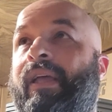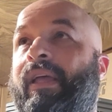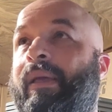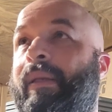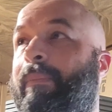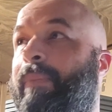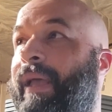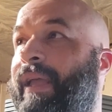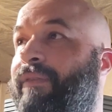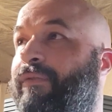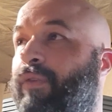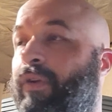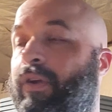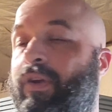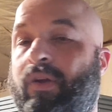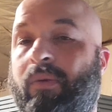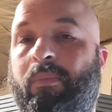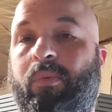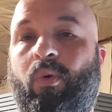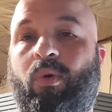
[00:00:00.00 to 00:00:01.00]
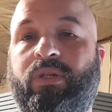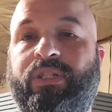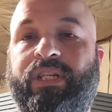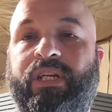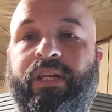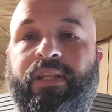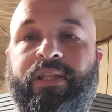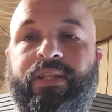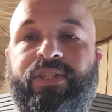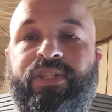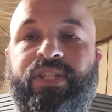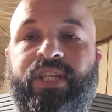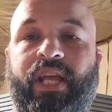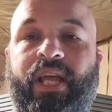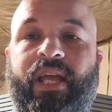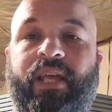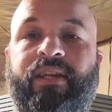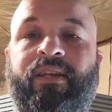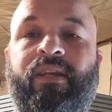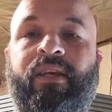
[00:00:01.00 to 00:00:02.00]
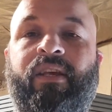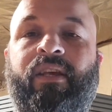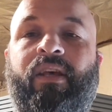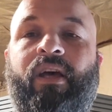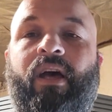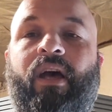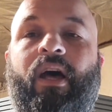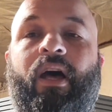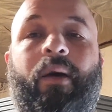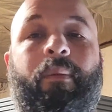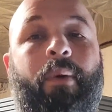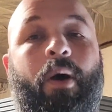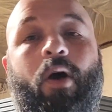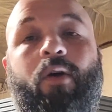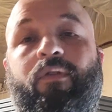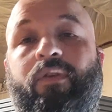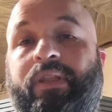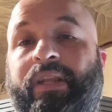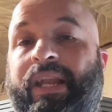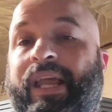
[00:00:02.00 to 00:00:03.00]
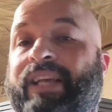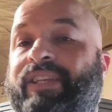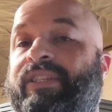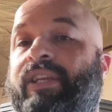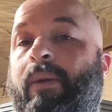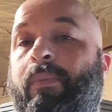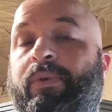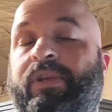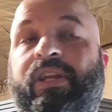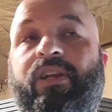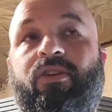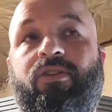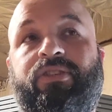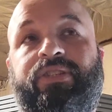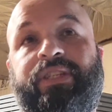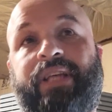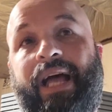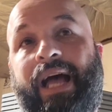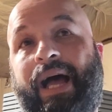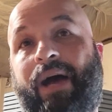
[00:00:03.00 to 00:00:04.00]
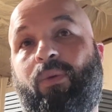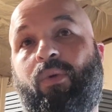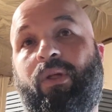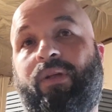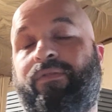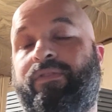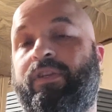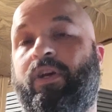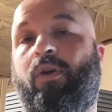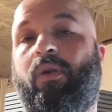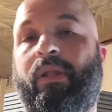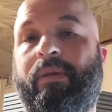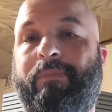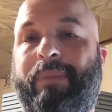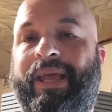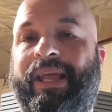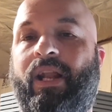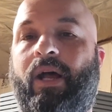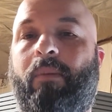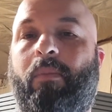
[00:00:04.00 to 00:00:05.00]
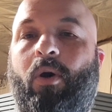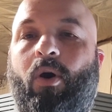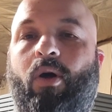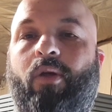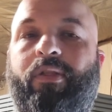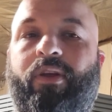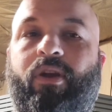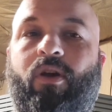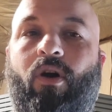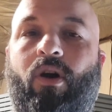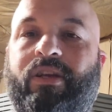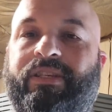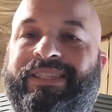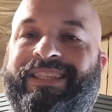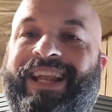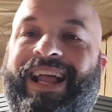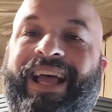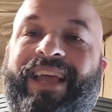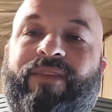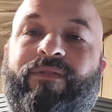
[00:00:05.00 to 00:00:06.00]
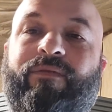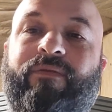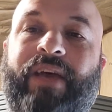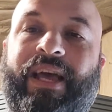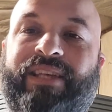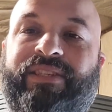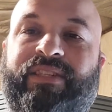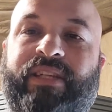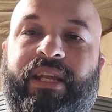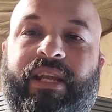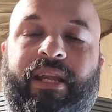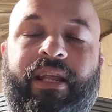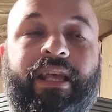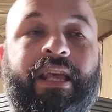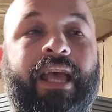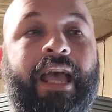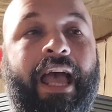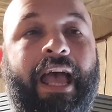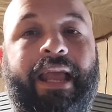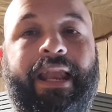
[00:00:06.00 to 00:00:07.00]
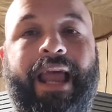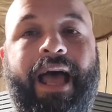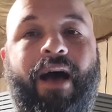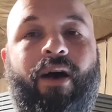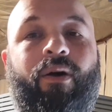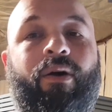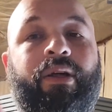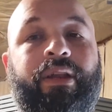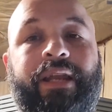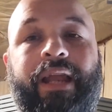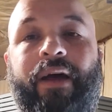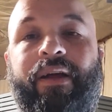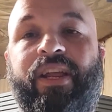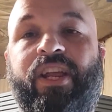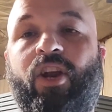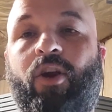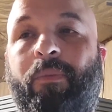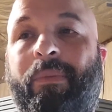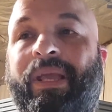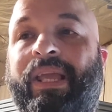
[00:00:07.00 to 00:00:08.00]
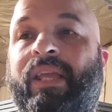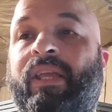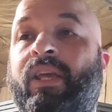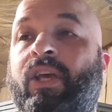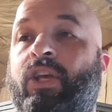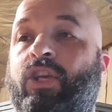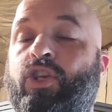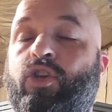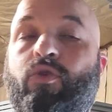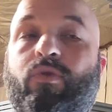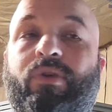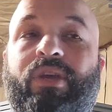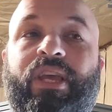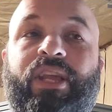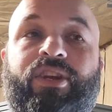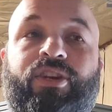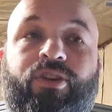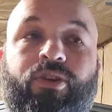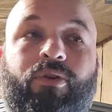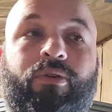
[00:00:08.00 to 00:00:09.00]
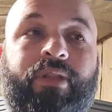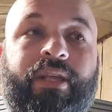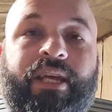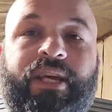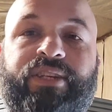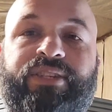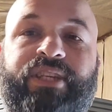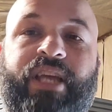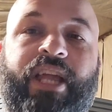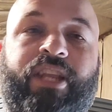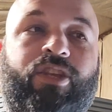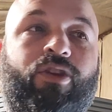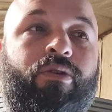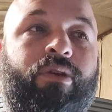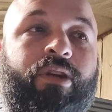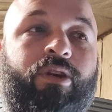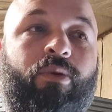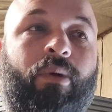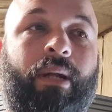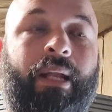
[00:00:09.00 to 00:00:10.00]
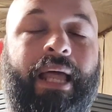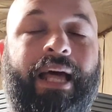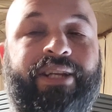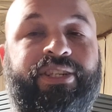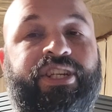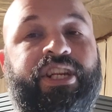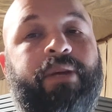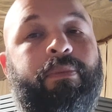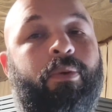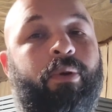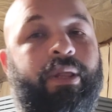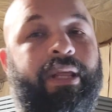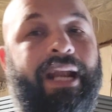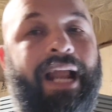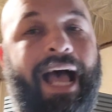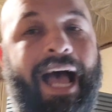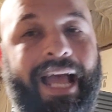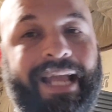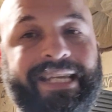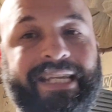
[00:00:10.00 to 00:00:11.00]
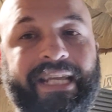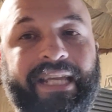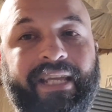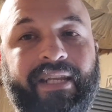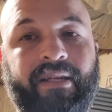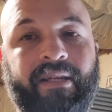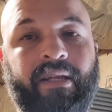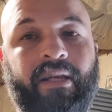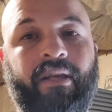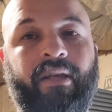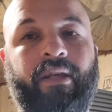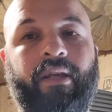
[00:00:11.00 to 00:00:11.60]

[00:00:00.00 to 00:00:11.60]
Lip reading: It paid for a good portion of the shed. Over the next couple years, I will have totally made up all the costs that I invested. And now hear me, you can do this and you can do it a lot cheaper than I did.